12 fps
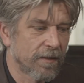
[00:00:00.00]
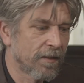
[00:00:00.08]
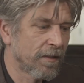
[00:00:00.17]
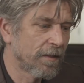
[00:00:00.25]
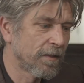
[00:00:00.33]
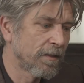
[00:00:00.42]

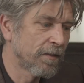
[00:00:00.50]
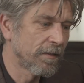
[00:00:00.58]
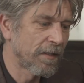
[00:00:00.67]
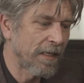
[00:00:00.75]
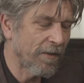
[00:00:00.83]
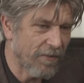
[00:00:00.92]

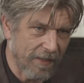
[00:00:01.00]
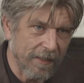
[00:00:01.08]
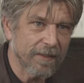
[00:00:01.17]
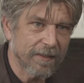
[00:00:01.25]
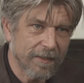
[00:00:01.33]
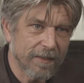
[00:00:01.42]
I
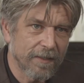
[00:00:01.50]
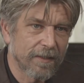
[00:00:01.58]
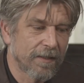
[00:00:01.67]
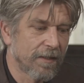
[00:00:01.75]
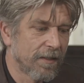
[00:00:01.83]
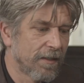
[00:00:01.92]
think
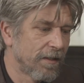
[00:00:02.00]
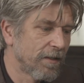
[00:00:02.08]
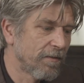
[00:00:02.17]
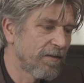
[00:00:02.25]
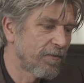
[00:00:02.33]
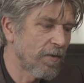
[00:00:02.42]

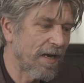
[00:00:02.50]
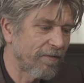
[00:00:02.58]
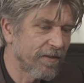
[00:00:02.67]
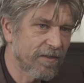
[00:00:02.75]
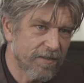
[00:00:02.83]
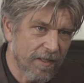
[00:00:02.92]
if you have a
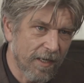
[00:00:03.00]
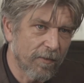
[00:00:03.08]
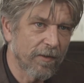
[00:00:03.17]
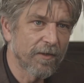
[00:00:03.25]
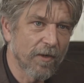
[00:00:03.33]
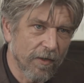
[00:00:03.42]
desire
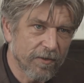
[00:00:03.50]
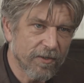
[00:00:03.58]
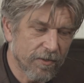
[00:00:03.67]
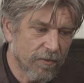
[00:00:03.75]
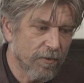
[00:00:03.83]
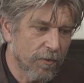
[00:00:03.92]
and an
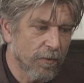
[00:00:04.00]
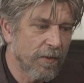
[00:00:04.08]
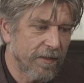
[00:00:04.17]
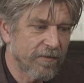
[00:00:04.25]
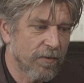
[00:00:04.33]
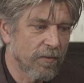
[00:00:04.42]
urge to do
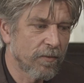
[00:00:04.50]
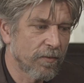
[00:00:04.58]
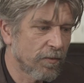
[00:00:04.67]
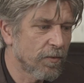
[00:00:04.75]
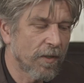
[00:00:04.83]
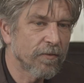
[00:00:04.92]
it,
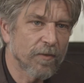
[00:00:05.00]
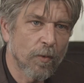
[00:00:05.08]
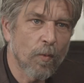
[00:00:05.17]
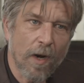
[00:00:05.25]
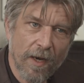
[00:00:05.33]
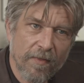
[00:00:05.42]
you don't know
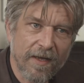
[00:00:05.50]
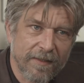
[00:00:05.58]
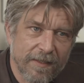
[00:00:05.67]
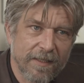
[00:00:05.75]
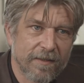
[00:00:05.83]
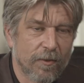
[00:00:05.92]
why
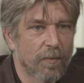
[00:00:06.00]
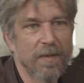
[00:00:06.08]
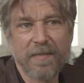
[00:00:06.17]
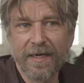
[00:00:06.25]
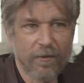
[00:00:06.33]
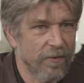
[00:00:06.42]
that is. Could be
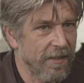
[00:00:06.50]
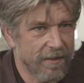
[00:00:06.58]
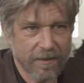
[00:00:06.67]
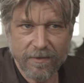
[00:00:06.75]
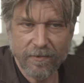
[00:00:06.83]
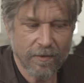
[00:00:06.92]
many
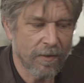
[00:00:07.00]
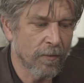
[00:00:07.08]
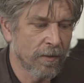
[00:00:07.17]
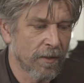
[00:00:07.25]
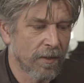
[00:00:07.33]
reasons, you know.